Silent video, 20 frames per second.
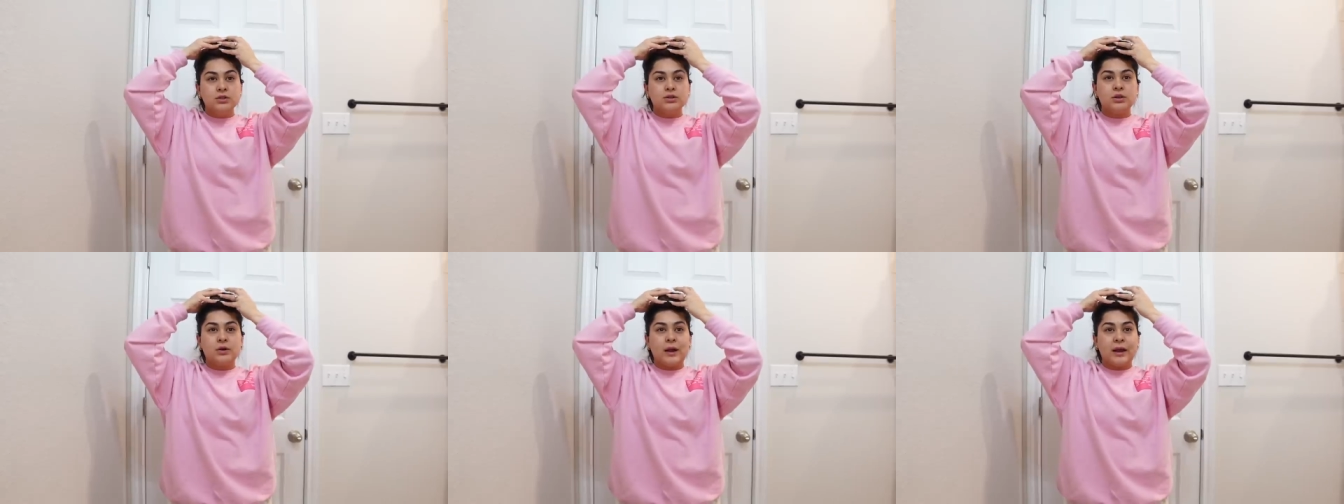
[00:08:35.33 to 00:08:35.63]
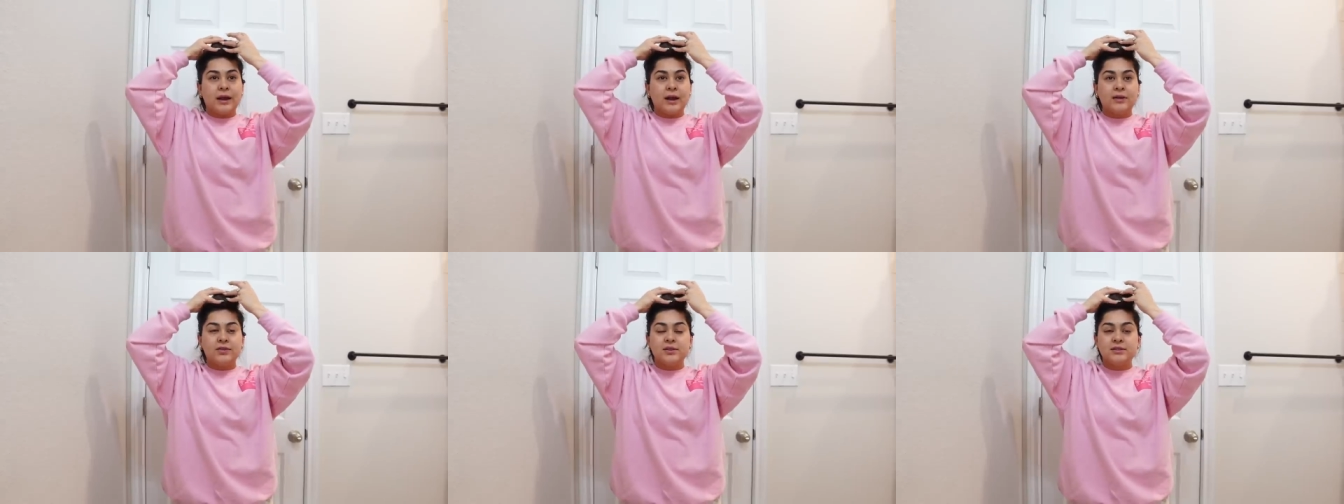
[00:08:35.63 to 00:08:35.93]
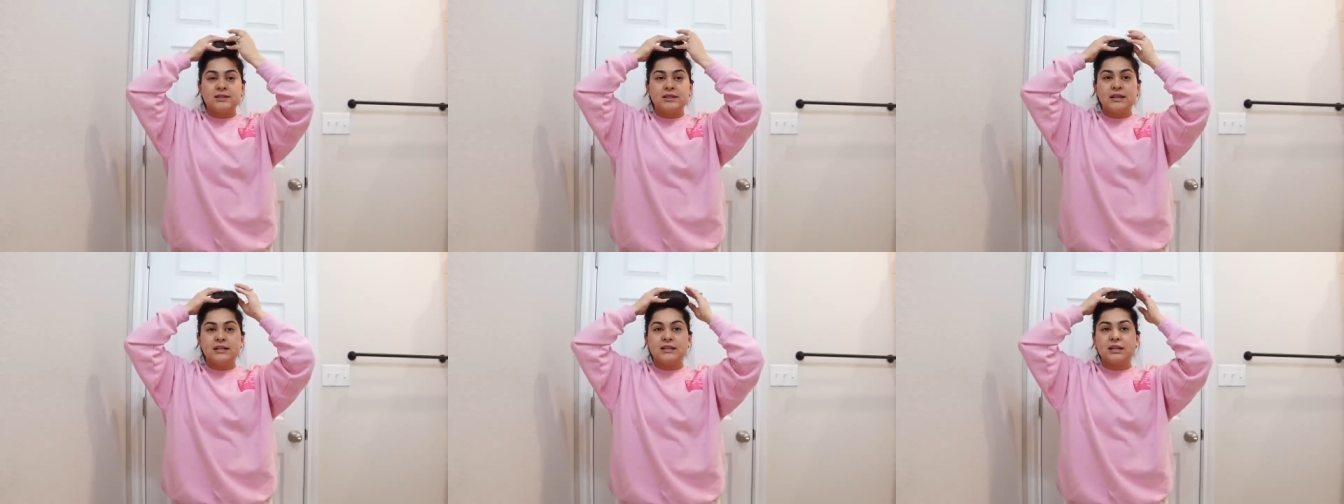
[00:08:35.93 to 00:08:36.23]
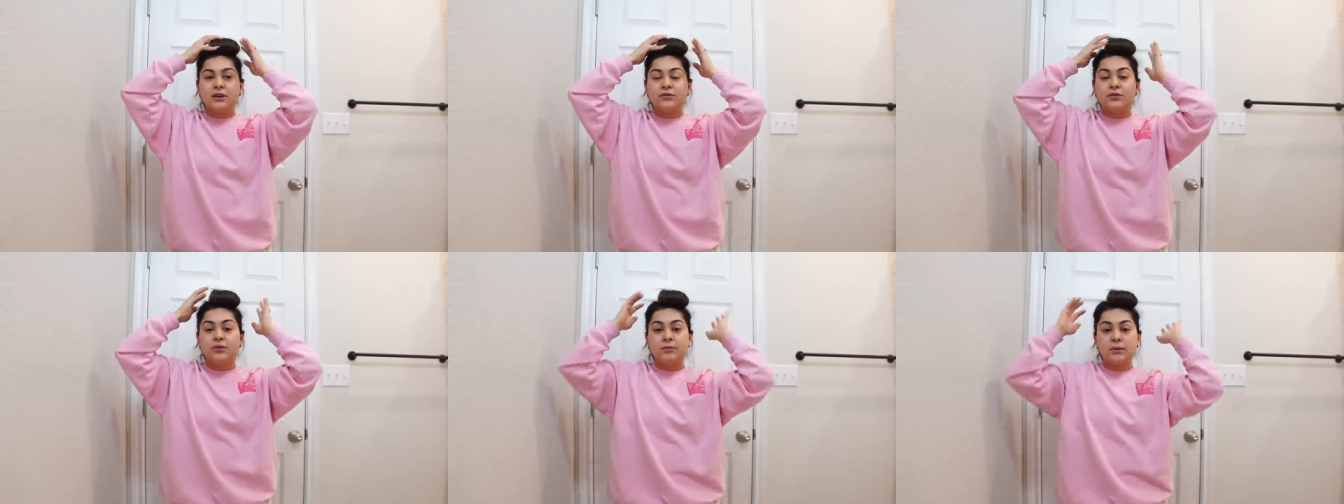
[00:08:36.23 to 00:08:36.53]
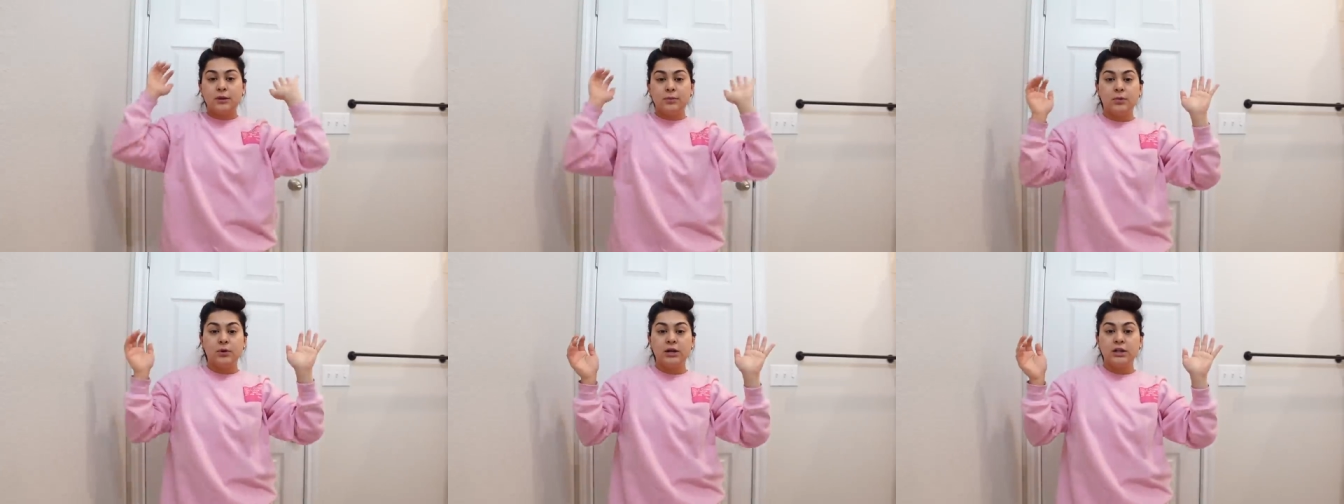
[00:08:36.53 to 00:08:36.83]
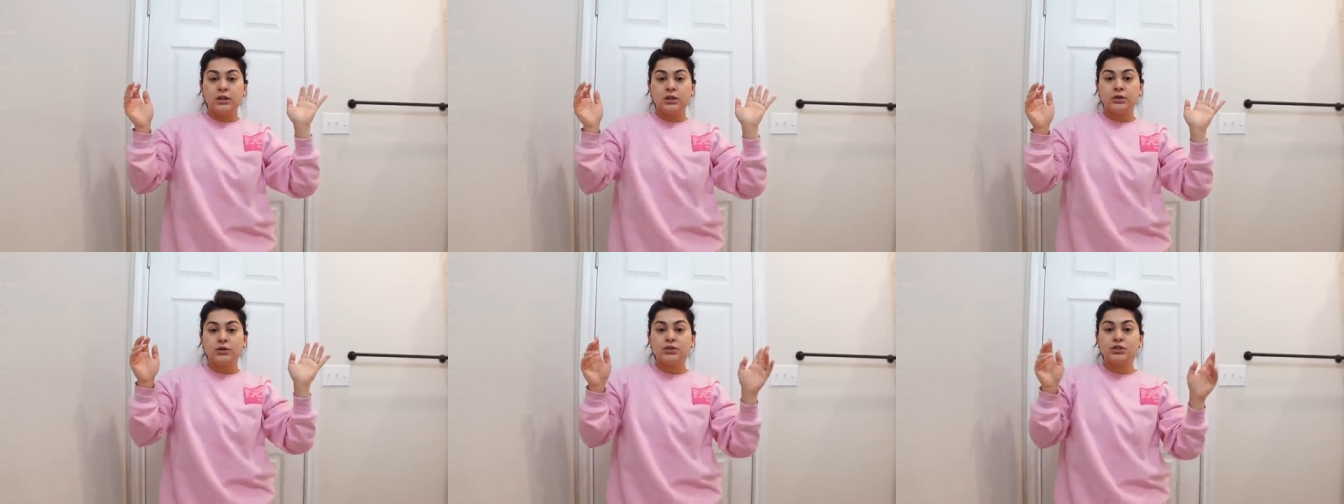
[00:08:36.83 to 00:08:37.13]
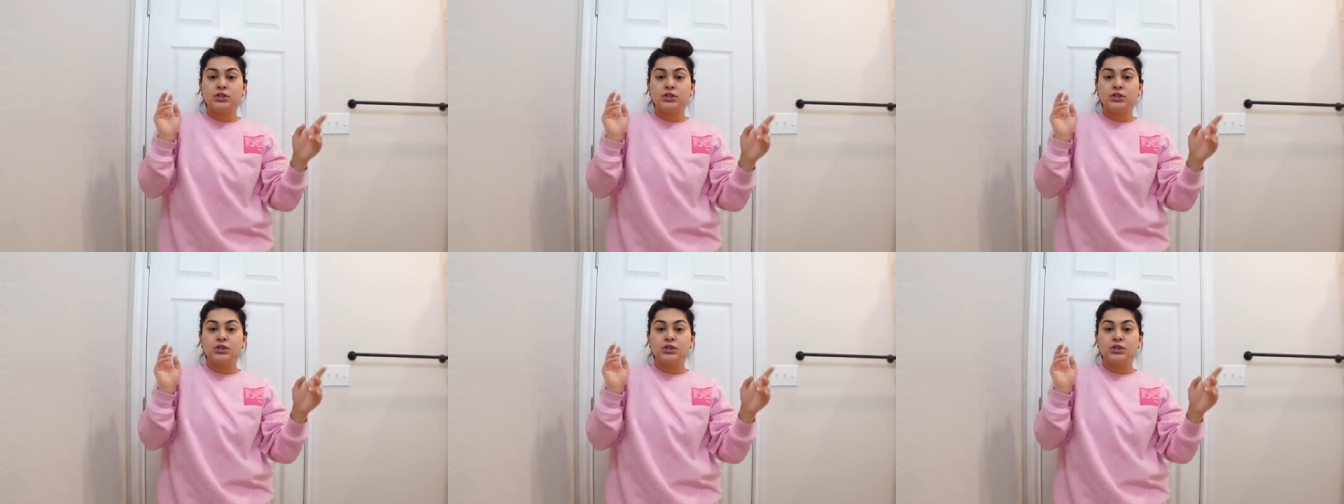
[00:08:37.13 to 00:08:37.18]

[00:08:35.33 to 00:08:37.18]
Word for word: So I got this idea from Ipolito.